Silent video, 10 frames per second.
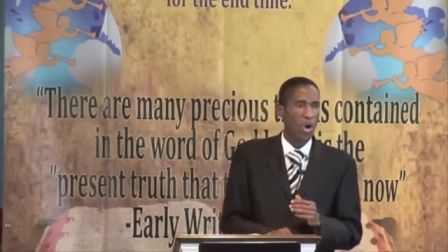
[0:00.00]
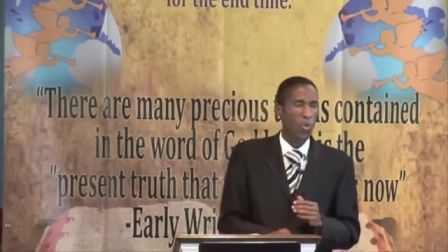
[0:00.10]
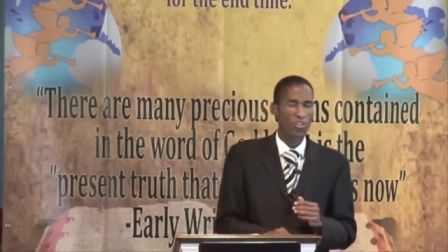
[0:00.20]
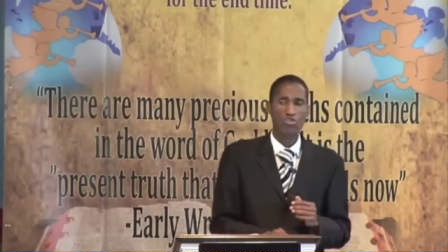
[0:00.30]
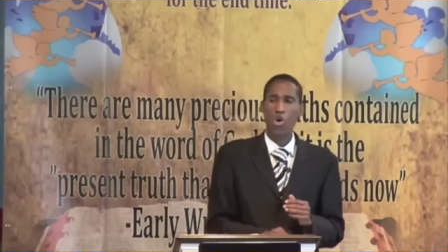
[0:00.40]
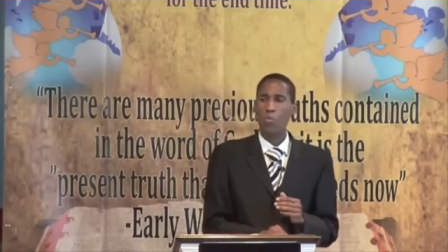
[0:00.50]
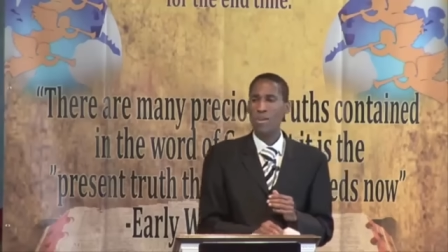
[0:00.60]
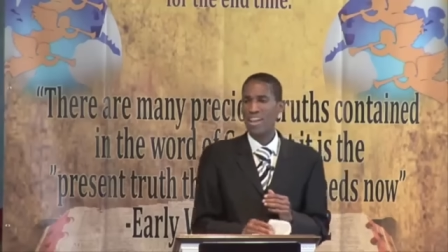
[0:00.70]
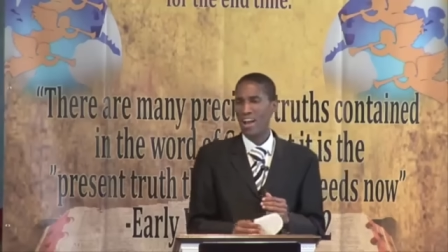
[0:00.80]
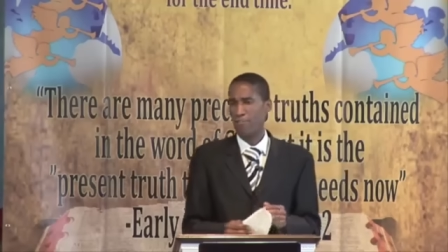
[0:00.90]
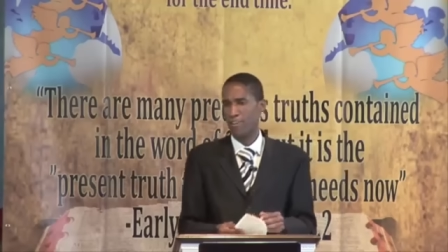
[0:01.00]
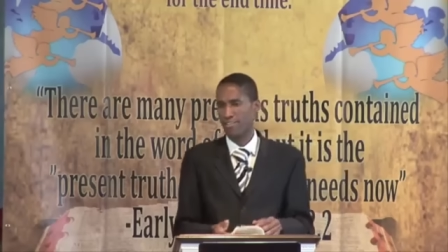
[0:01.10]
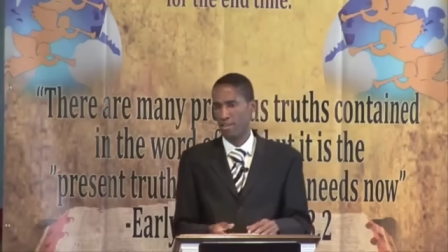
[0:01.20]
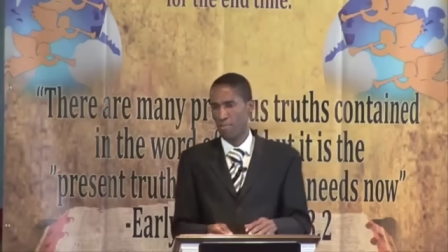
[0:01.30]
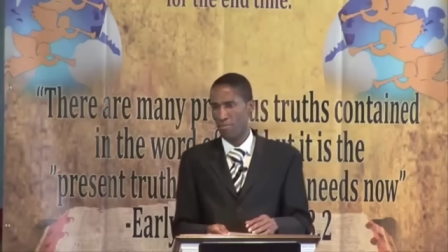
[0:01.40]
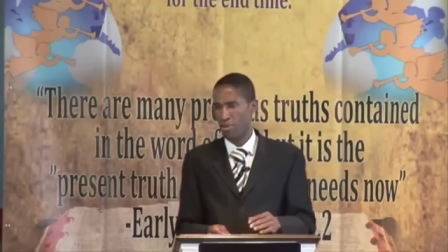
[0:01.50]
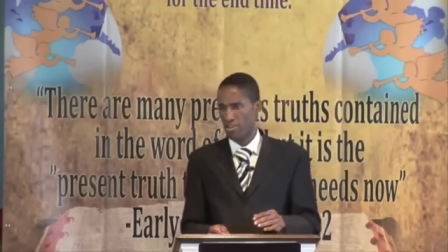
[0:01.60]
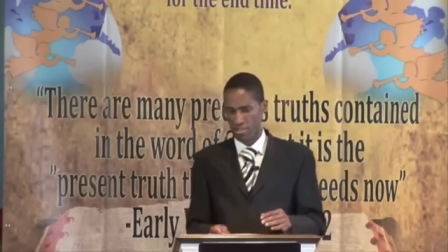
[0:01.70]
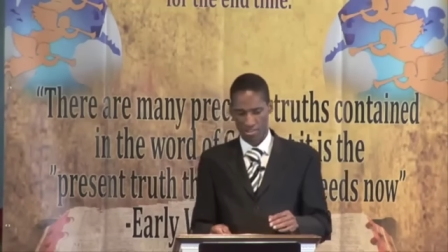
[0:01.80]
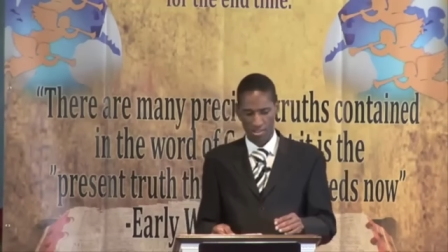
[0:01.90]
Was Job being afflicted, my
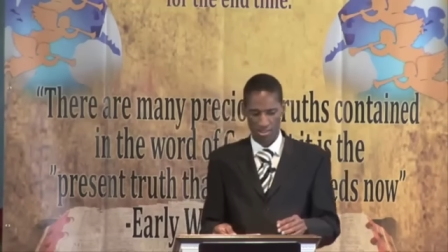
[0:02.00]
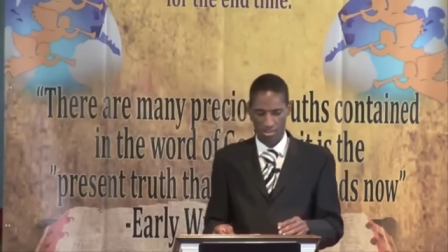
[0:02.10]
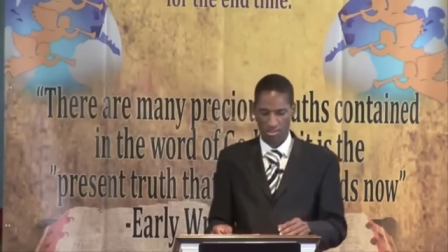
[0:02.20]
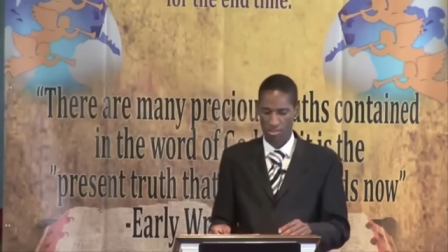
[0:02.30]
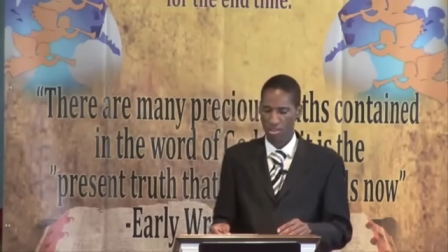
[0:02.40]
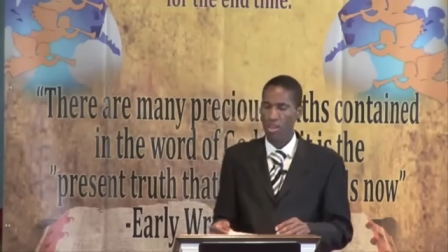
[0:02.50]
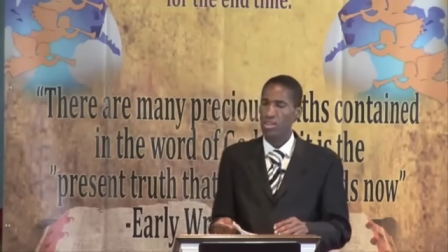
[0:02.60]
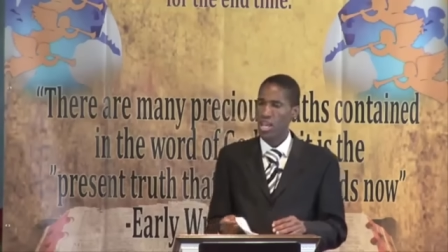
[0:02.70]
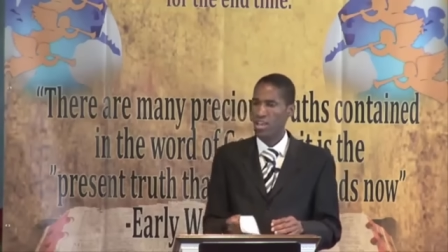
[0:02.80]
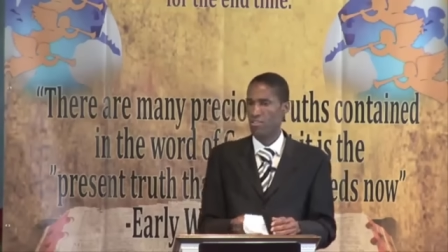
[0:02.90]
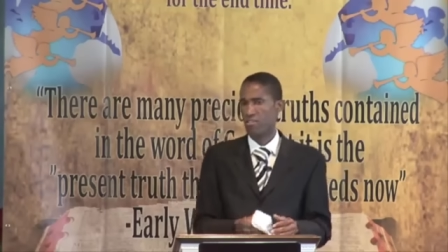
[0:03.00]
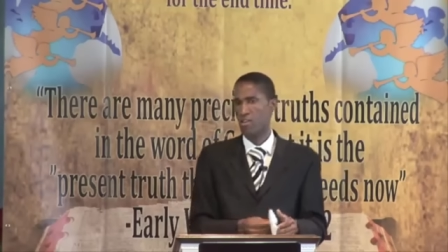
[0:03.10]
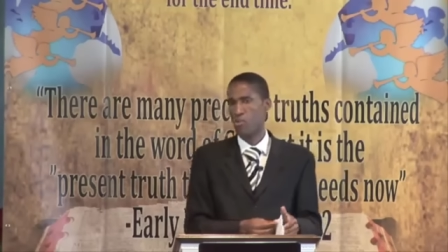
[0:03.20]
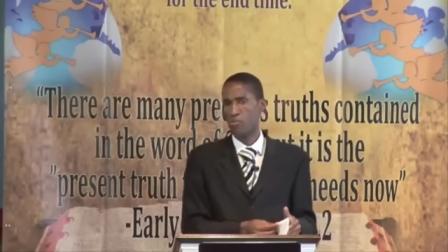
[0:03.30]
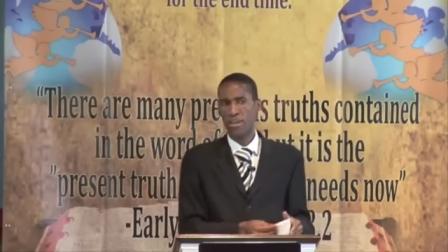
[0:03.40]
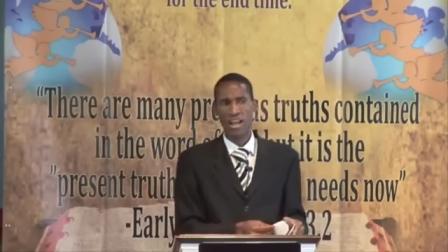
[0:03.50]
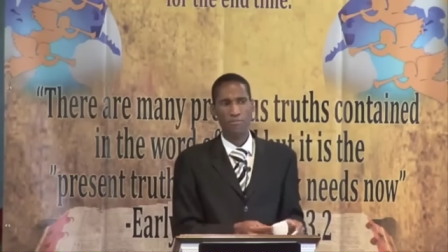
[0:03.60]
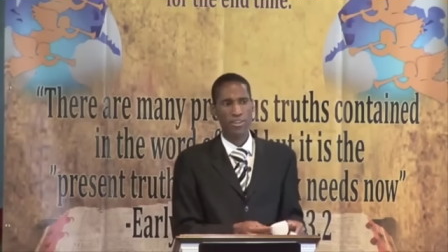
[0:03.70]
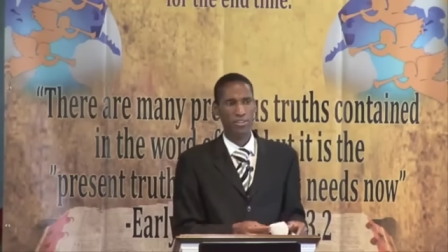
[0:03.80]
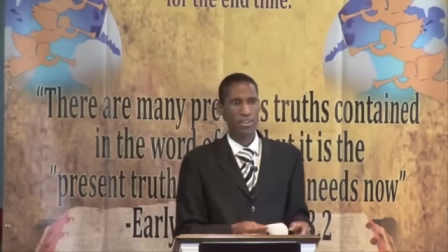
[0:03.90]
brothers and sisters? Yes, he was being
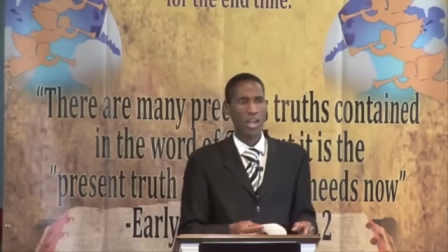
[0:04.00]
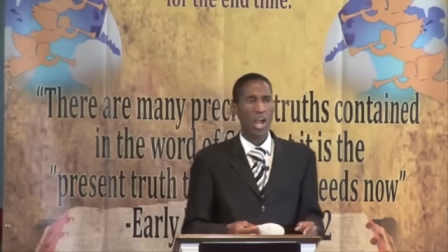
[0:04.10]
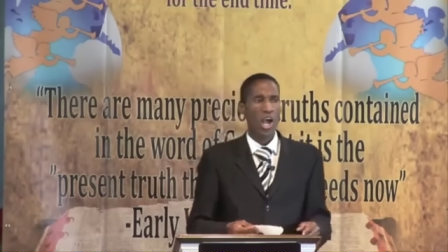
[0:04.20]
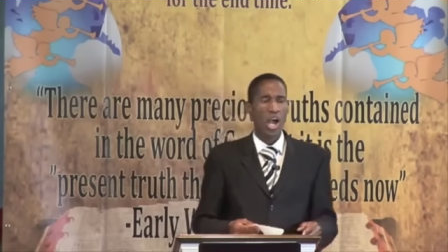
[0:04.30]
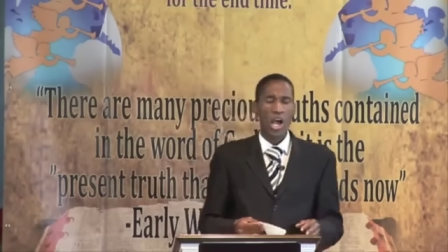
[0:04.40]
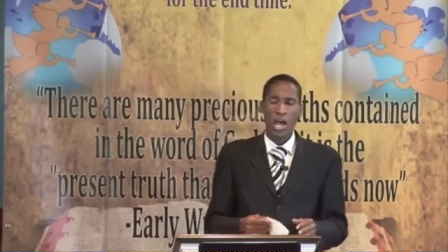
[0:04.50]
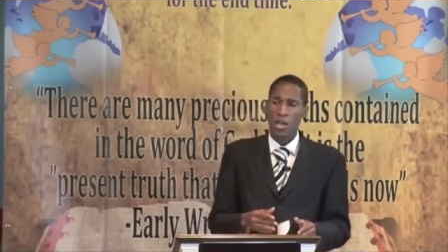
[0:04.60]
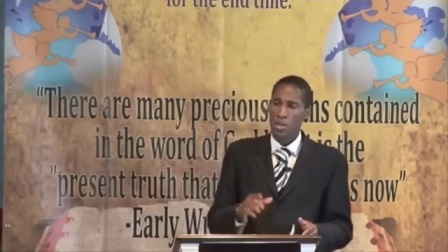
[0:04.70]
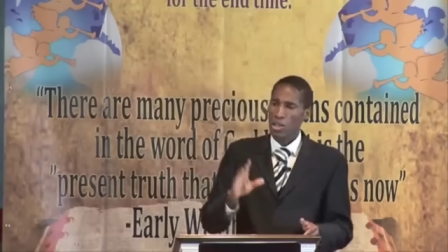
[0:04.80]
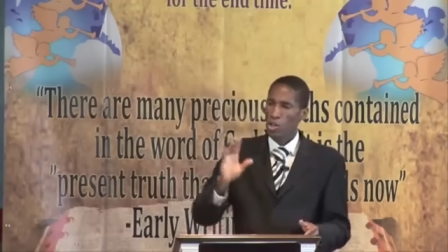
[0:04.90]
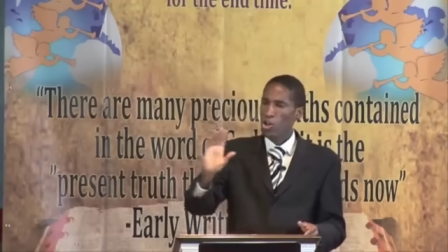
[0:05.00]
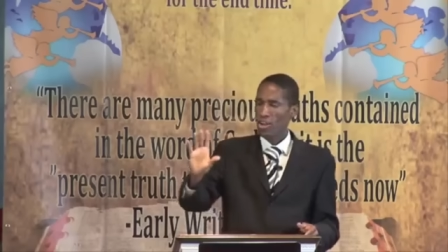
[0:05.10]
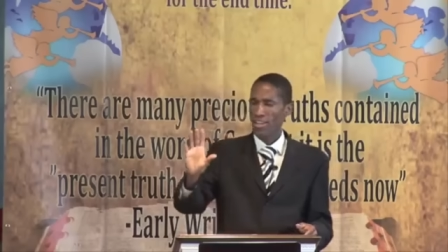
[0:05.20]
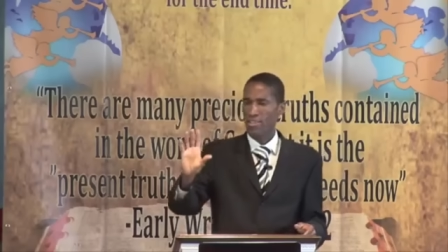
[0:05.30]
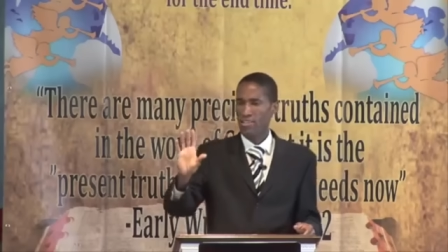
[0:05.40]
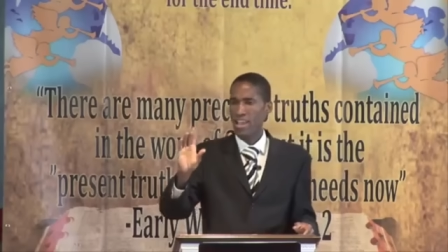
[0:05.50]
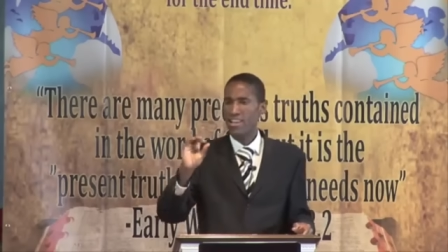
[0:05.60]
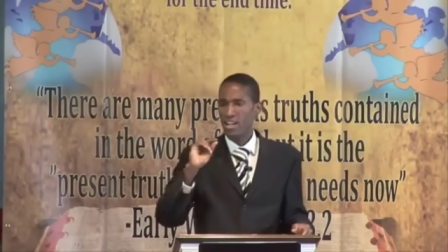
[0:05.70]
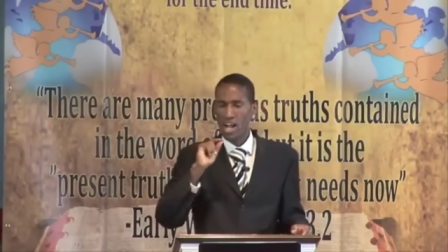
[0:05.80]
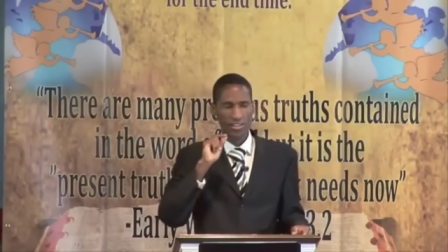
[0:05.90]
afflicted. Look at this in
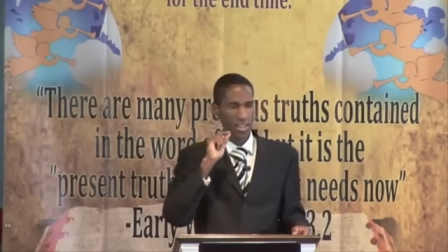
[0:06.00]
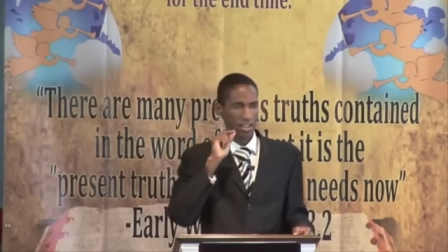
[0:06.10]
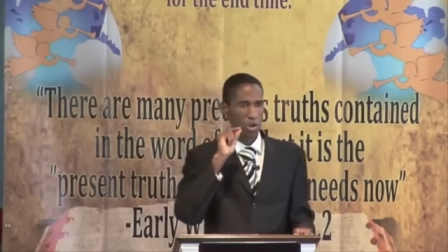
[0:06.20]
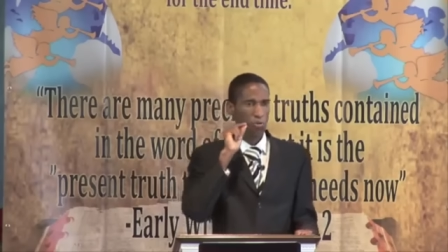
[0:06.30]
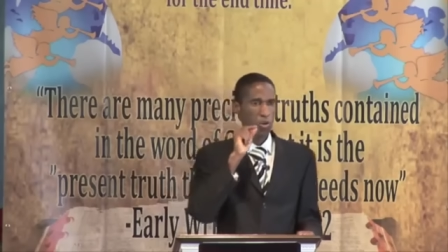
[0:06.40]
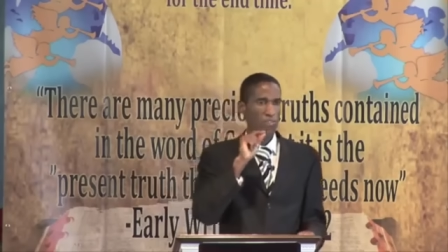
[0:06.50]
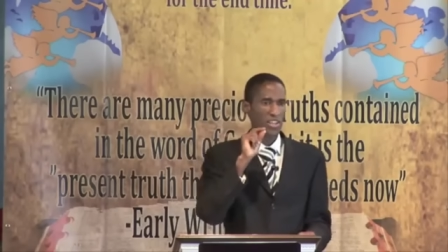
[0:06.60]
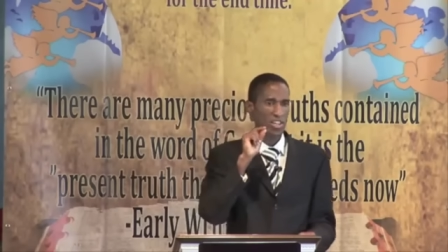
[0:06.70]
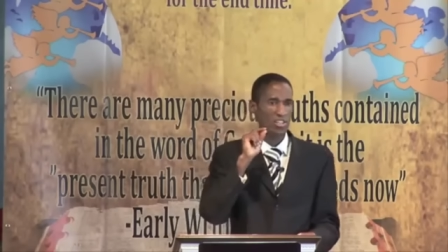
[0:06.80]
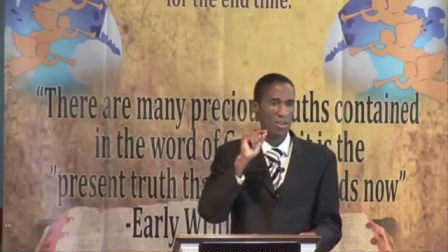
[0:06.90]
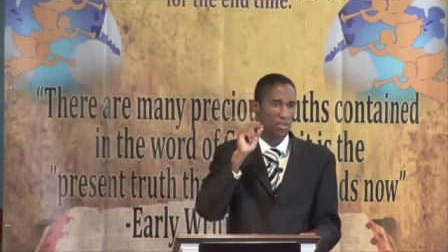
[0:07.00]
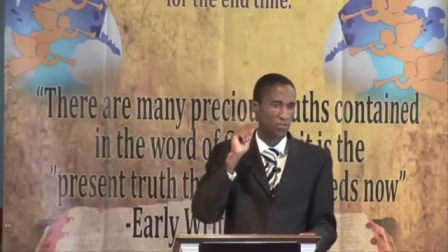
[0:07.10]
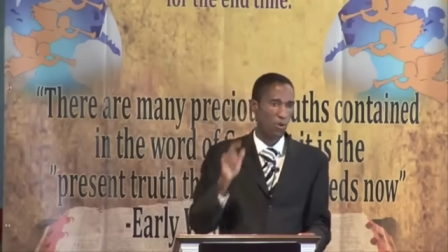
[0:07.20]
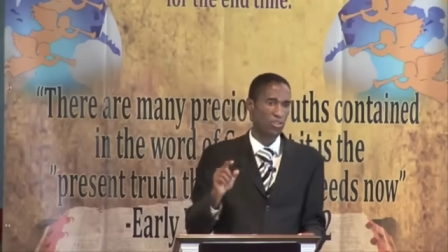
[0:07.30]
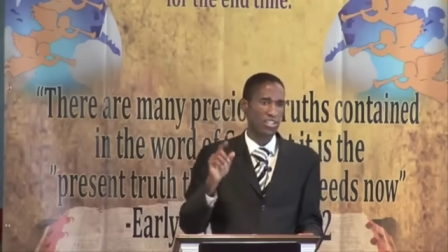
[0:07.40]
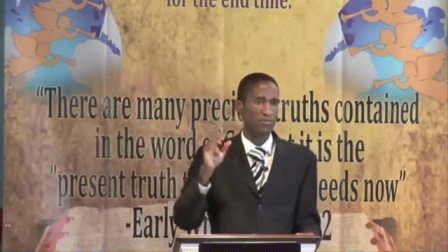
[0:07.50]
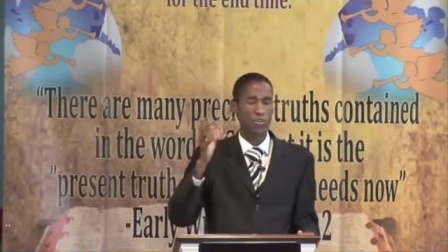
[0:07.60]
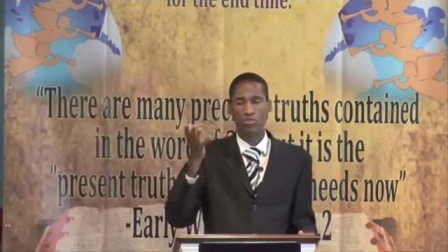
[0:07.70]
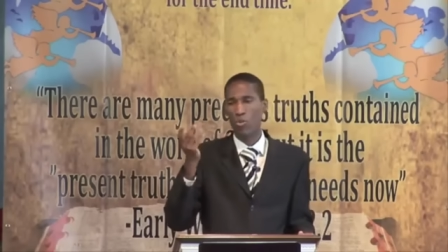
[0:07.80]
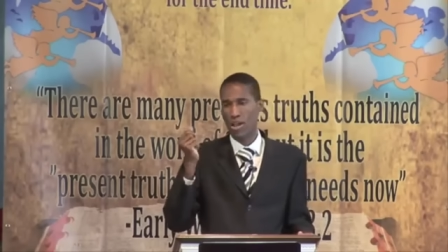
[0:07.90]
the context of Revelation chapter 14,
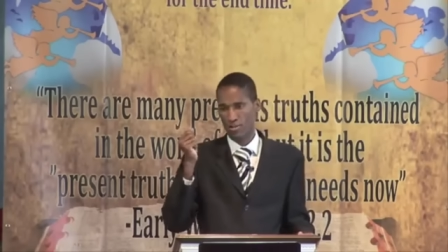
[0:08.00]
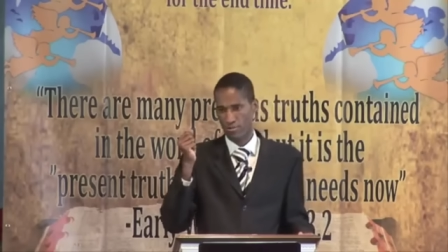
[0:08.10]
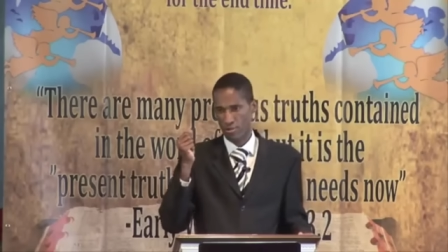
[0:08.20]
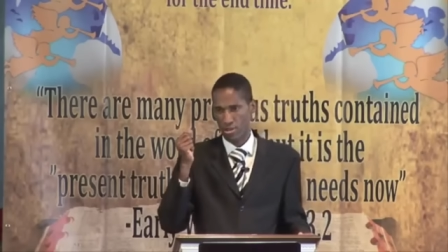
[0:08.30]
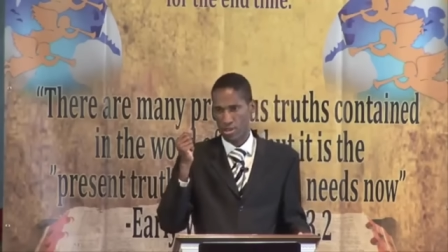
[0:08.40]
verse 12.